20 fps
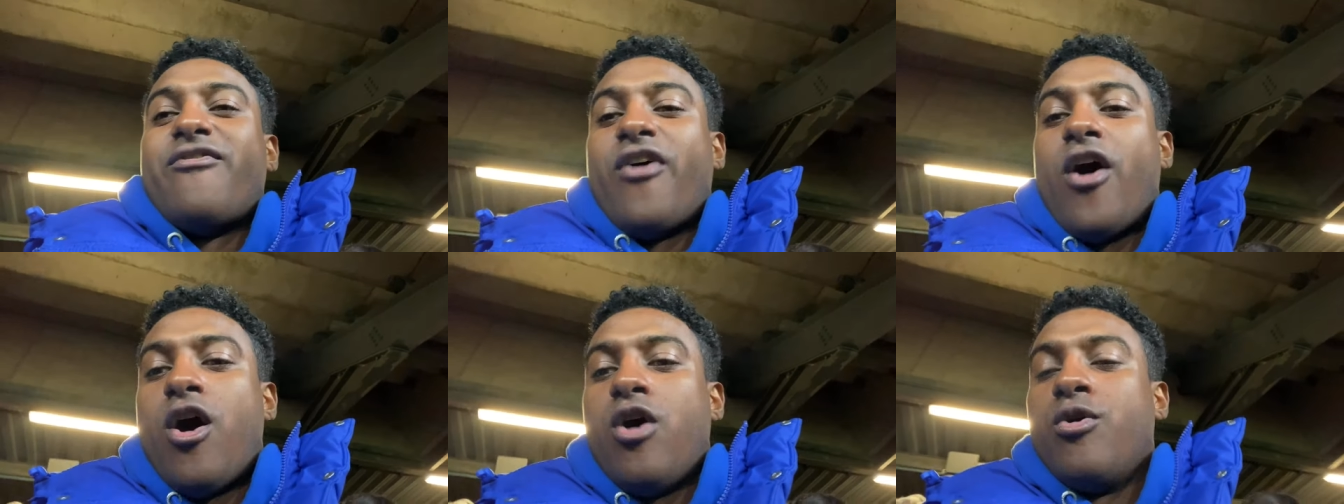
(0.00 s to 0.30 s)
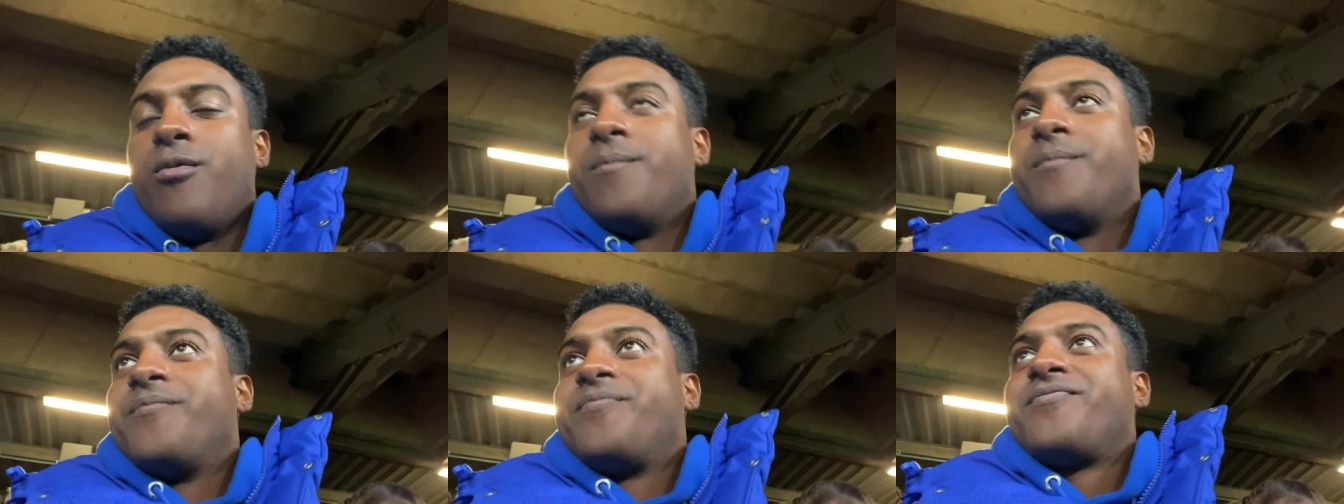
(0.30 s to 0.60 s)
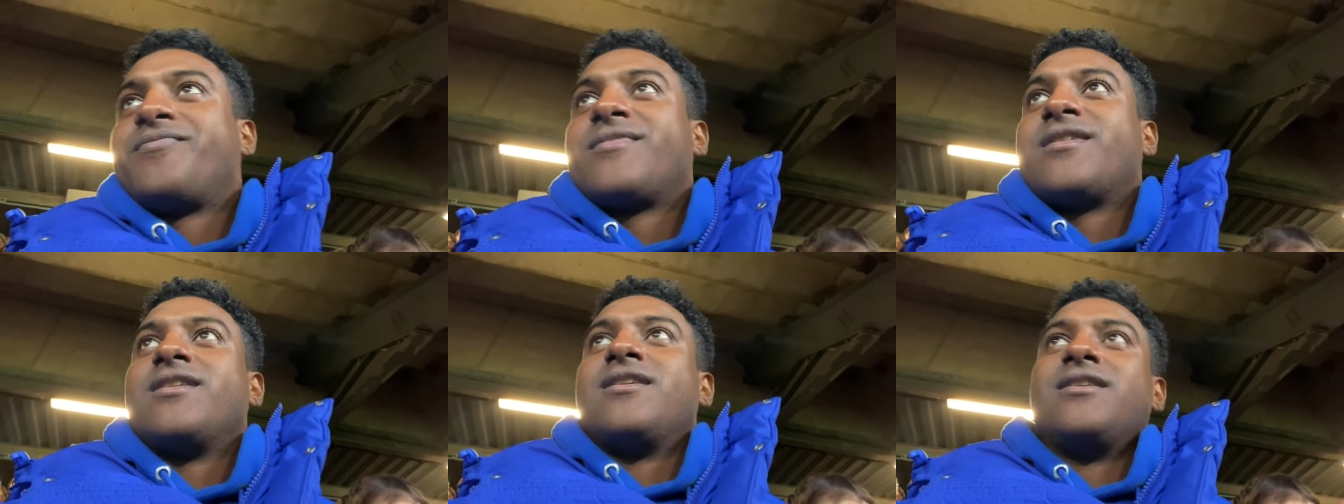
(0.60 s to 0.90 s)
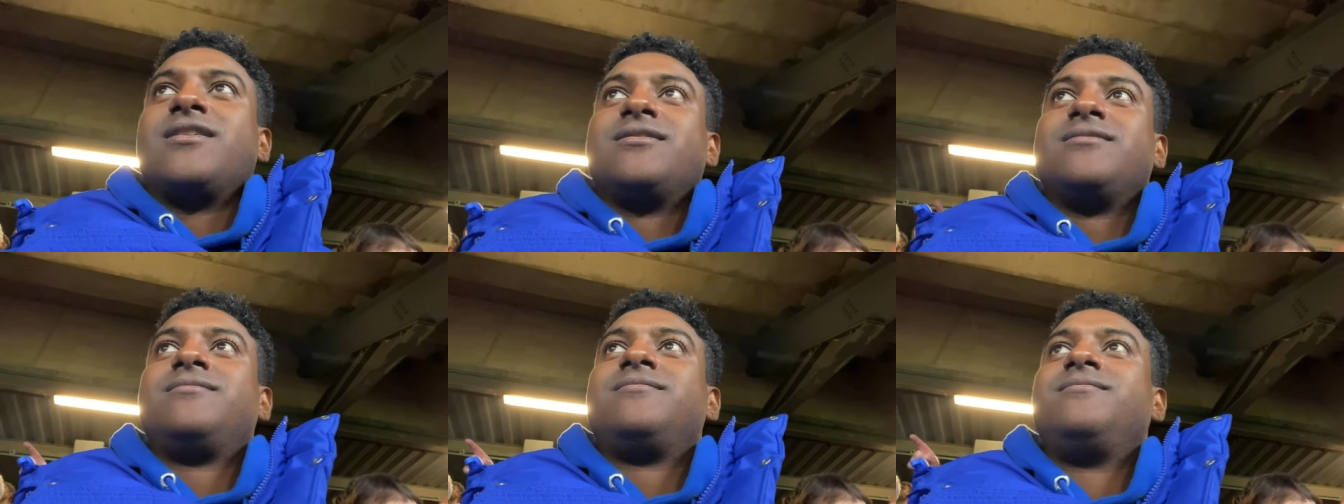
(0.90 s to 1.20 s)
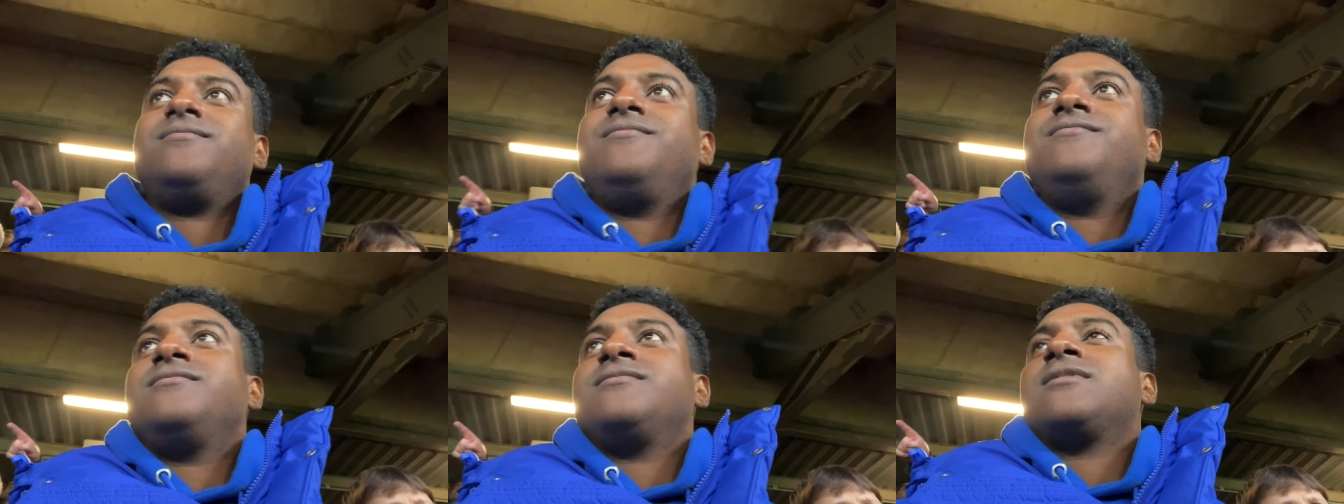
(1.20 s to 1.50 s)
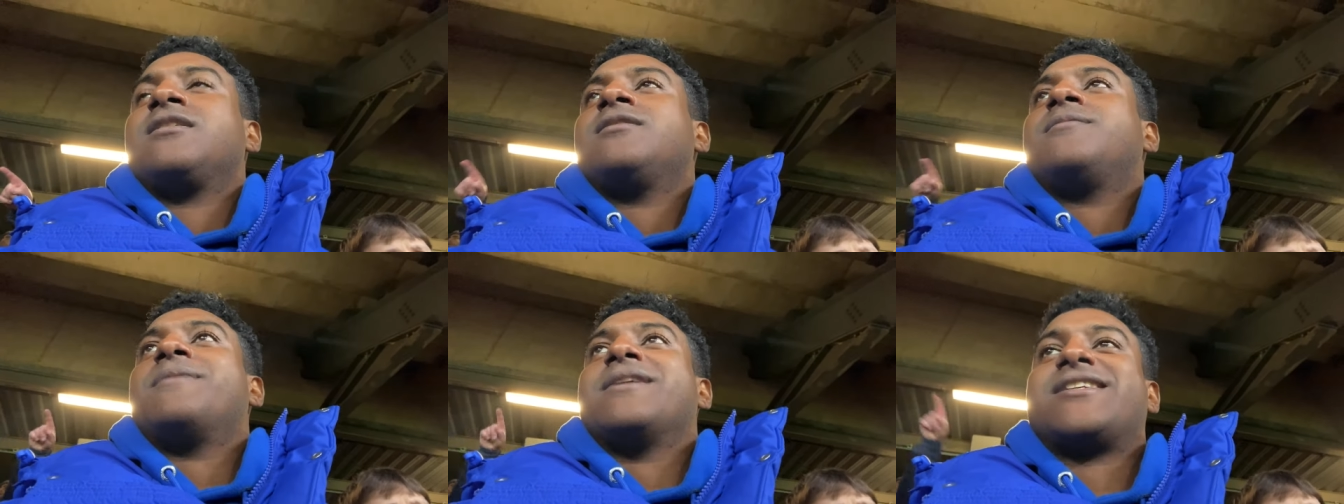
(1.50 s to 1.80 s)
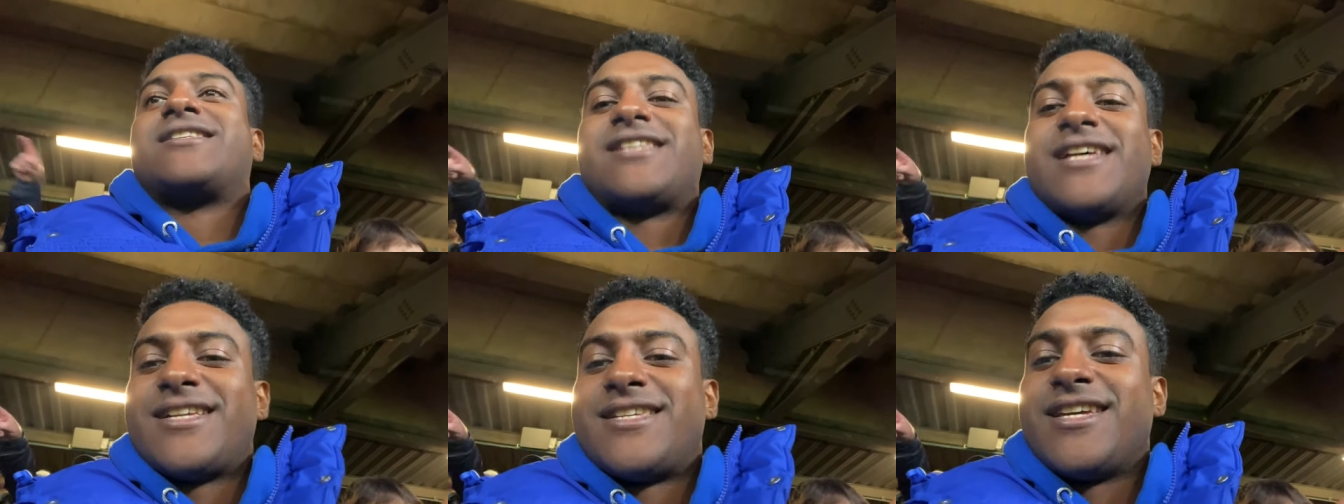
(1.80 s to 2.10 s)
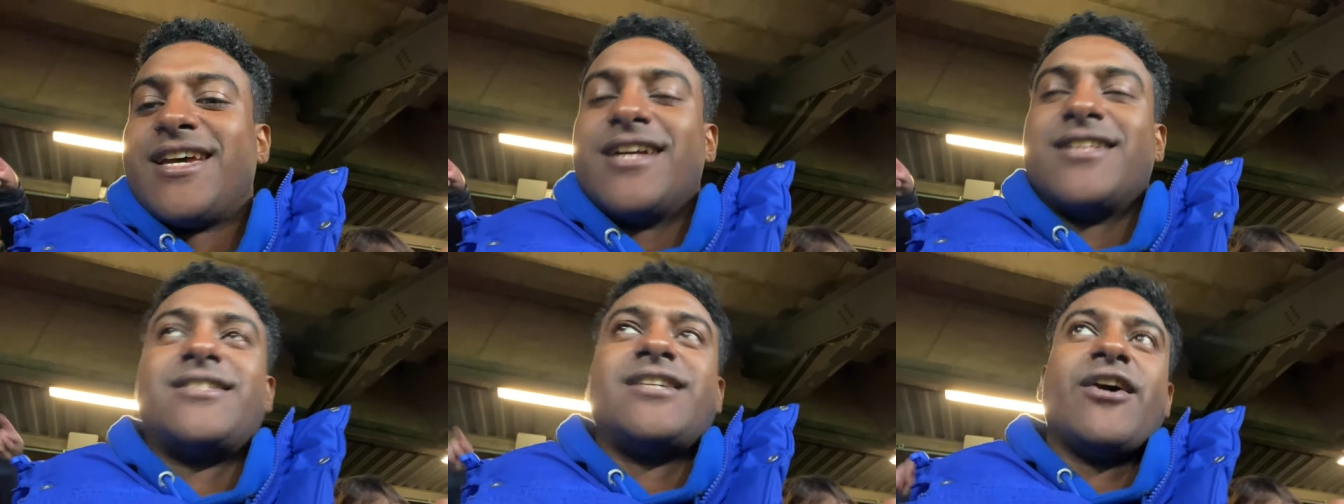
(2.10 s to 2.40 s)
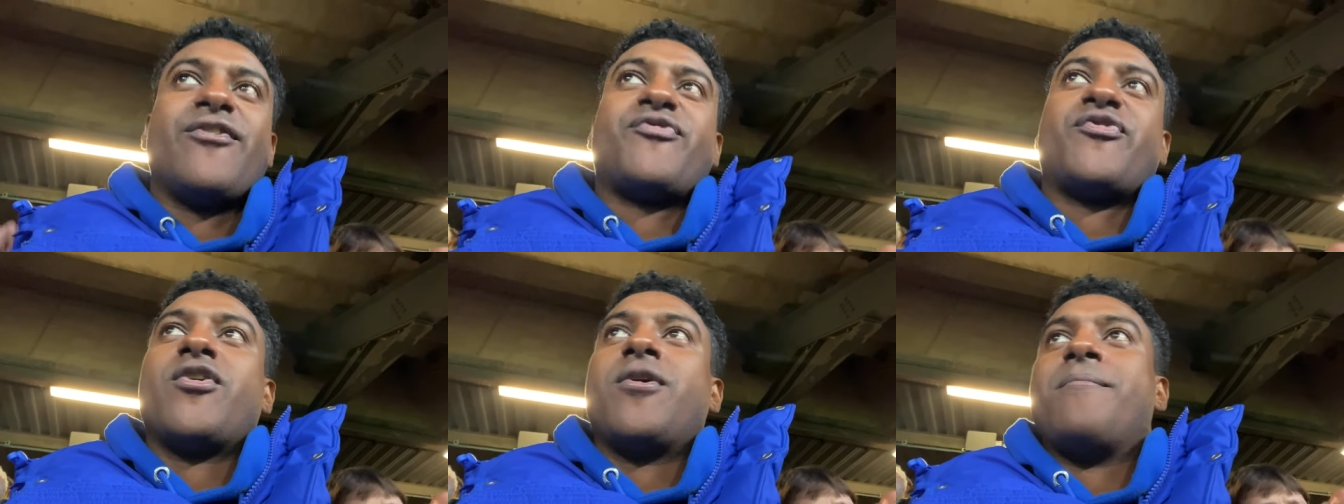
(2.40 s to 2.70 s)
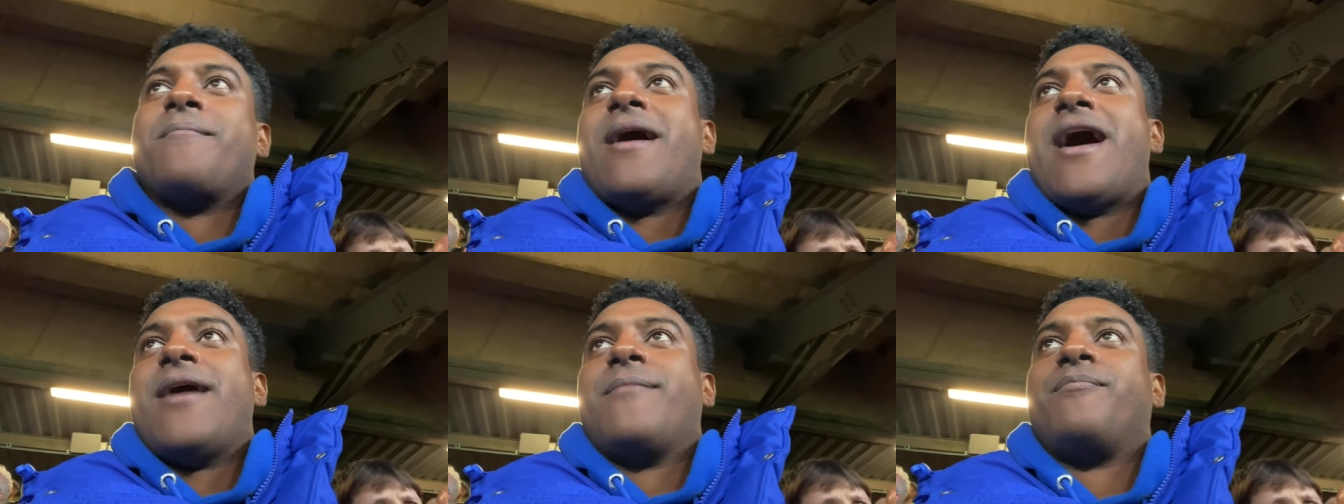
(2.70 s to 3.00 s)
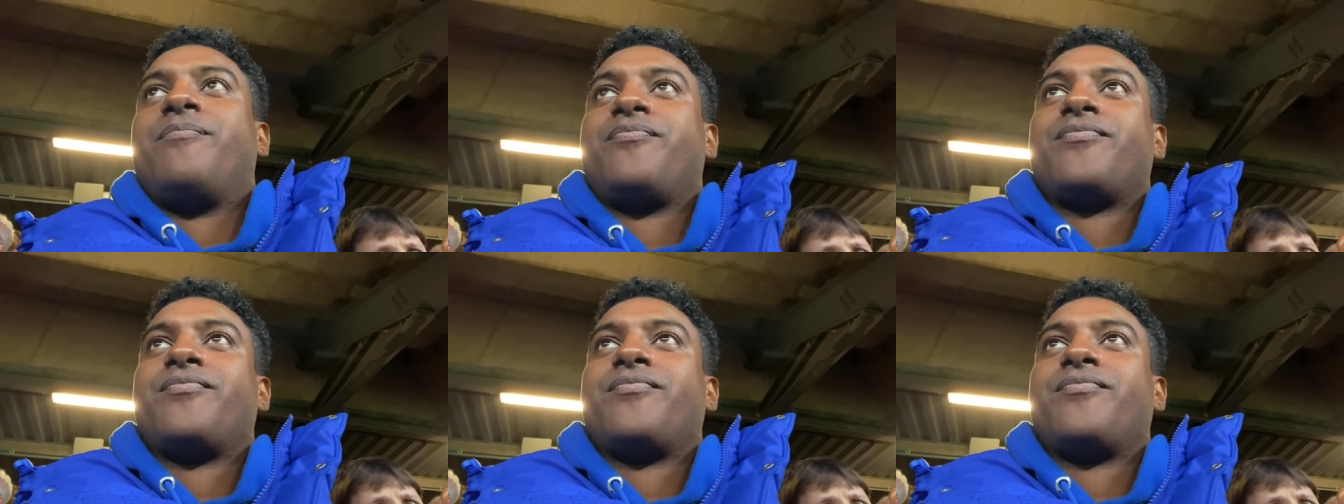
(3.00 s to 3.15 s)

hope. But City are different, man.